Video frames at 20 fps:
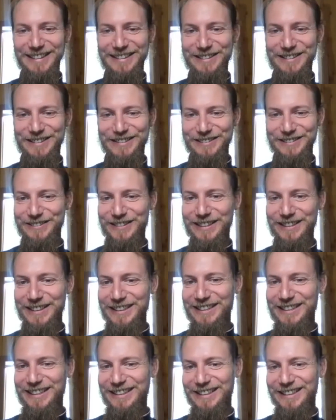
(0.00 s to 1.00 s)

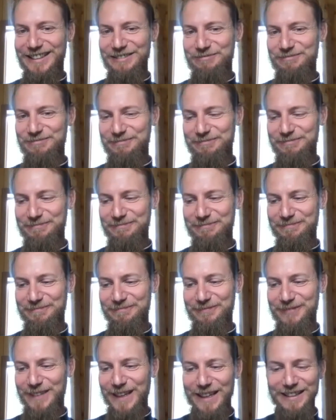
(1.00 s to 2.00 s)
really
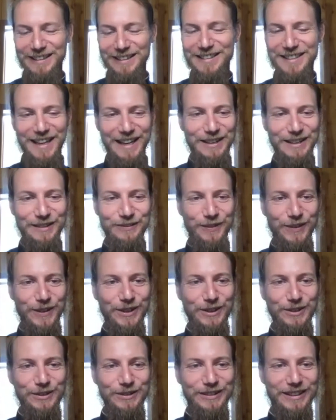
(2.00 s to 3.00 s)
exciting for
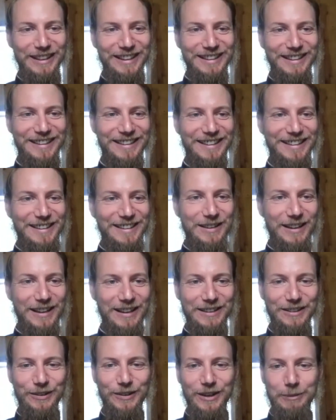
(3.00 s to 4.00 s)
you? I
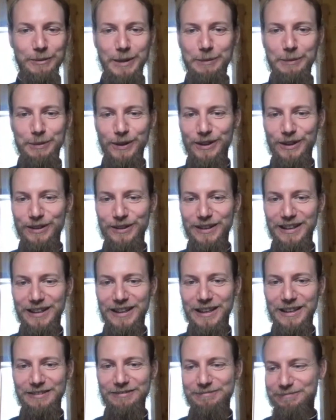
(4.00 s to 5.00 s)
know our people are
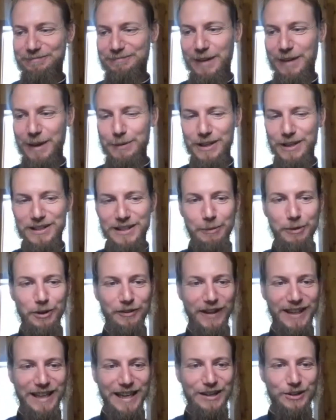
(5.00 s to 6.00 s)
thinking maybe summer
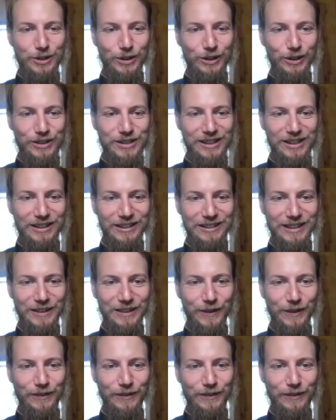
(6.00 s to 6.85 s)
vacation looks a little different for